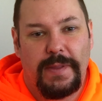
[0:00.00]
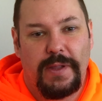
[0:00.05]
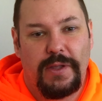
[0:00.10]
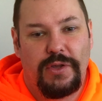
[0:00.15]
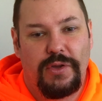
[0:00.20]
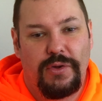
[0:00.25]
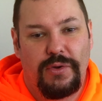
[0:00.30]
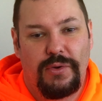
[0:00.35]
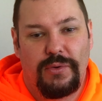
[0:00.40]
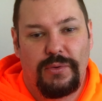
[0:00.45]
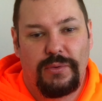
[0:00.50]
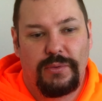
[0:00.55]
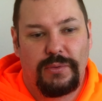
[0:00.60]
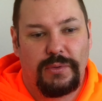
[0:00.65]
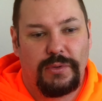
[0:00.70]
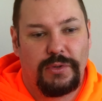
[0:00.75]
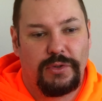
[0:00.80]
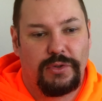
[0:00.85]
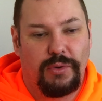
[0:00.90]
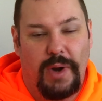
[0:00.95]

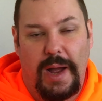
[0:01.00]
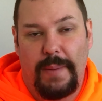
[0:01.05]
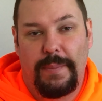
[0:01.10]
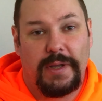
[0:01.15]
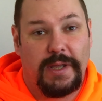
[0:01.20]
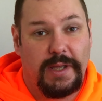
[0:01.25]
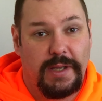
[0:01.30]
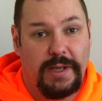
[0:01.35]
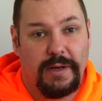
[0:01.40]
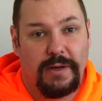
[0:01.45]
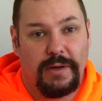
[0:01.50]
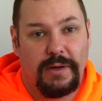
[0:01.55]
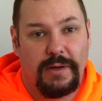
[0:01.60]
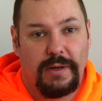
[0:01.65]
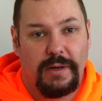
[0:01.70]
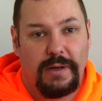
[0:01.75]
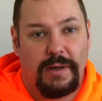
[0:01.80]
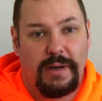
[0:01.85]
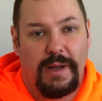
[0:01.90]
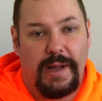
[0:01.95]
You drop a gear,
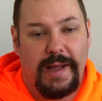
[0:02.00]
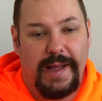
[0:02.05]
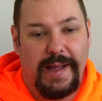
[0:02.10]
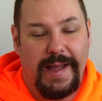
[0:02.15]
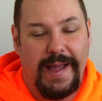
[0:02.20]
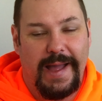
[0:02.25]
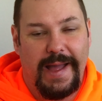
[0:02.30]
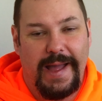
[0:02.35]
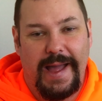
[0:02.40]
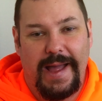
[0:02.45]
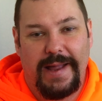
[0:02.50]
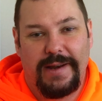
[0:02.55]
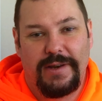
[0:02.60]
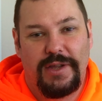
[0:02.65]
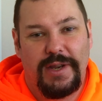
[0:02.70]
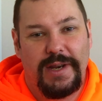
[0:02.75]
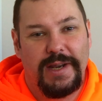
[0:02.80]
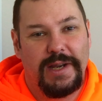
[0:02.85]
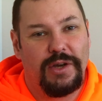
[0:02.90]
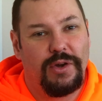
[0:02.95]
and
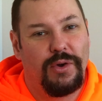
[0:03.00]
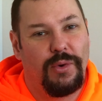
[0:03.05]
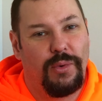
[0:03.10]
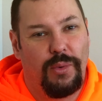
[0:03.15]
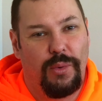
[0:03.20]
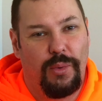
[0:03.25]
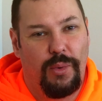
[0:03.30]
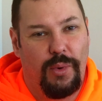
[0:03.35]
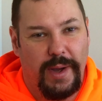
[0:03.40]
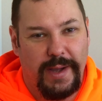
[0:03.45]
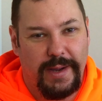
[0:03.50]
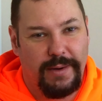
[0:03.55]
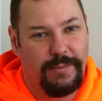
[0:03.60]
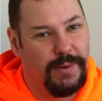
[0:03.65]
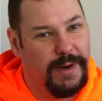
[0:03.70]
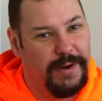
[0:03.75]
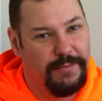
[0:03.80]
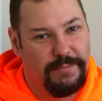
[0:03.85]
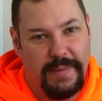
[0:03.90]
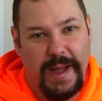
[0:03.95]
you didn't quite
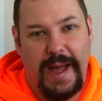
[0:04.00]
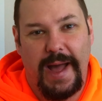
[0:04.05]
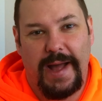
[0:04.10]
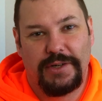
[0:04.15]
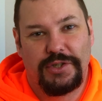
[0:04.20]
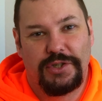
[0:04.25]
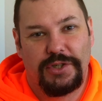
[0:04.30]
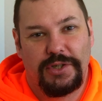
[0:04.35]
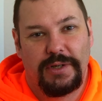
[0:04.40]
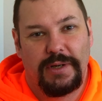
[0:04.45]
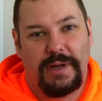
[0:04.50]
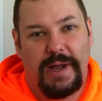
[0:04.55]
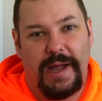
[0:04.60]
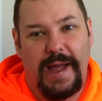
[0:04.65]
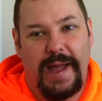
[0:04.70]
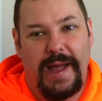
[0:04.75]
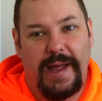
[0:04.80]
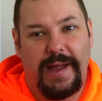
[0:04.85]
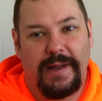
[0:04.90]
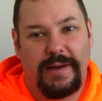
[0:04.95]
rev match.
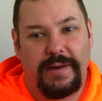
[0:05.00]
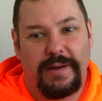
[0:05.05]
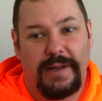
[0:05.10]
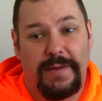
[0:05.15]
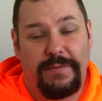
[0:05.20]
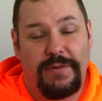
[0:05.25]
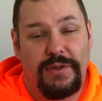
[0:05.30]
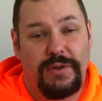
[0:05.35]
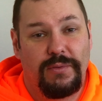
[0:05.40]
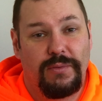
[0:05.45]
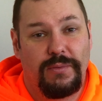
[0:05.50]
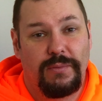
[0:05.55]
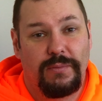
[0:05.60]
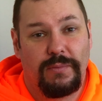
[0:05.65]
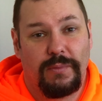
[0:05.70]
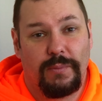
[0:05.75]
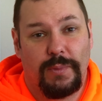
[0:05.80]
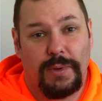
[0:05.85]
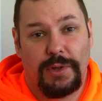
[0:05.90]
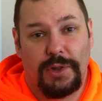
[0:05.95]
And if you
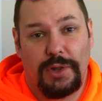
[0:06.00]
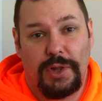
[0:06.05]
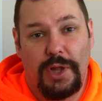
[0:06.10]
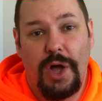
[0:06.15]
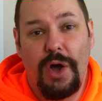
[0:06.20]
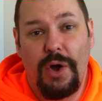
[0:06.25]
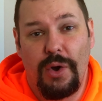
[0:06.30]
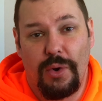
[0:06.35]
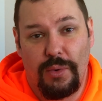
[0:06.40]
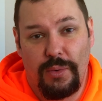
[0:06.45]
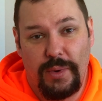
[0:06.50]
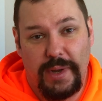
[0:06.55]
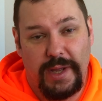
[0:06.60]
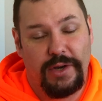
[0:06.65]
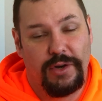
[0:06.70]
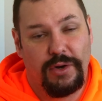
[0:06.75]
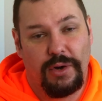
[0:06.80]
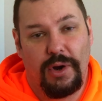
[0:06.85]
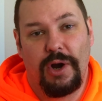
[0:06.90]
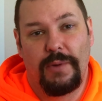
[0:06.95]
were low
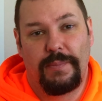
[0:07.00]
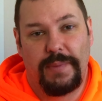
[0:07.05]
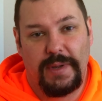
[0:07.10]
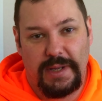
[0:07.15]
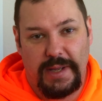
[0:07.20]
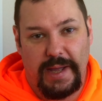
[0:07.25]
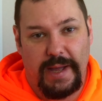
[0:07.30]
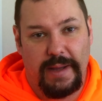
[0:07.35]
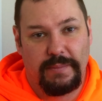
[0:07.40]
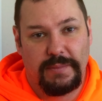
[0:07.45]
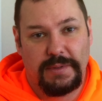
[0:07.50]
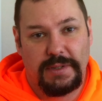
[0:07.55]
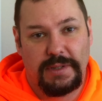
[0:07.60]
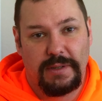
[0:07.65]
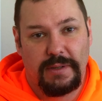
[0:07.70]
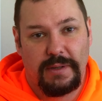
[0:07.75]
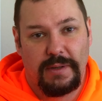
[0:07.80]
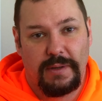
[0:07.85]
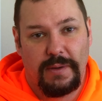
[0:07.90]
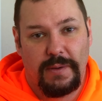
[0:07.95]
in your
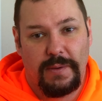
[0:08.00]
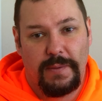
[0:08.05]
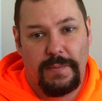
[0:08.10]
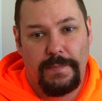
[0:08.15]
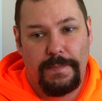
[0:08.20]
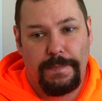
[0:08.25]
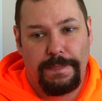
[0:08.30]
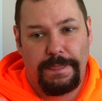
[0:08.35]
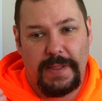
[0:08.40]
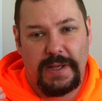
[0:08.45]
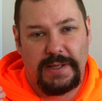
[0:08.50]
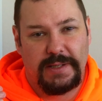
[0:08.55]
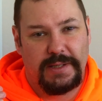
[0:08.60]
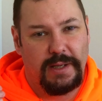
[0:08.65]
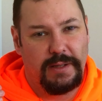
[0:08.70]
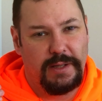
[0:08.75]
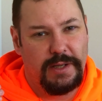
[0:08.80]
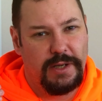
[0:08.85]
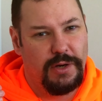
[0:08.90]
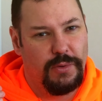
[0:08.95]
RPMs,
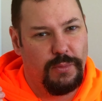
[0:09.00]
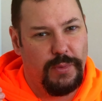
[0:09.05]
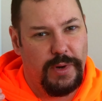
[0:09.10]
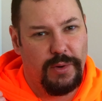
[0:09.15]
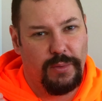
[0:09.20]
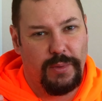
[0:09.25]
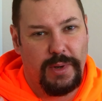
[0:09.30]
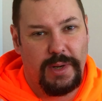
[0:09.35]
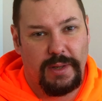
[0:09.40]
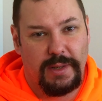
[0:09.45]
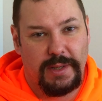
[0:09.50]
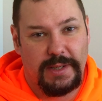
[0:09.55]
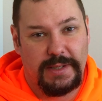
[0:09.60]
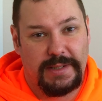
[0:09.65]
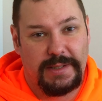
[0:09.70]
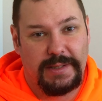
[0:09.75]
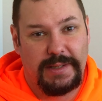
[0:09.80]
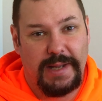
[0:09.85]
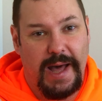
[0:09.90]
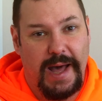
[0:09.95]
suddenly your rear wheel
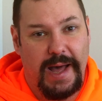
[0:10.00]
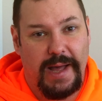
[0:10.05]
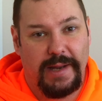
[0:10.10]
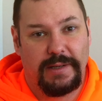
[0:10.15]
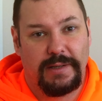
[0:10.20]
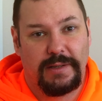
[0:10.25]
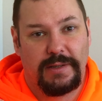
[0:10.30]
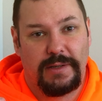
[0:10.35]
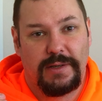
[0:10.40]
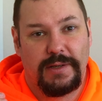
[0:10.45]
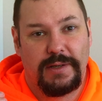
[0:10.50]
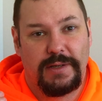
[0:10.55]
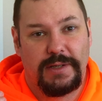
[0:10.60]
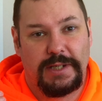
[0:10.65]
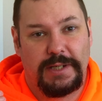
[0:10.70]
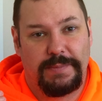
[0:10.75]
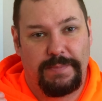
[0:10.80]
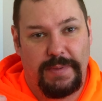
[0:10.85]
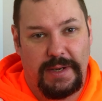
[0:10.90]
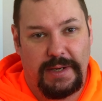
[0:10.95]
is not
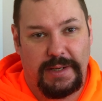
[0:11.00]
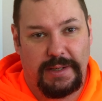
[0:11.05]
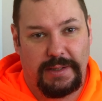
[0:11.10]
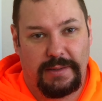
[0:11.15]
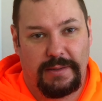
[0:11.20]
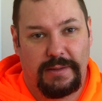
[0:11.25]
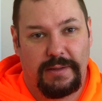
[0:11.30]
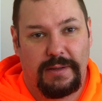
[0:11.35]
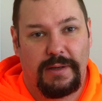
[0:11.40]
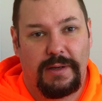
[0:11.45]
spinning.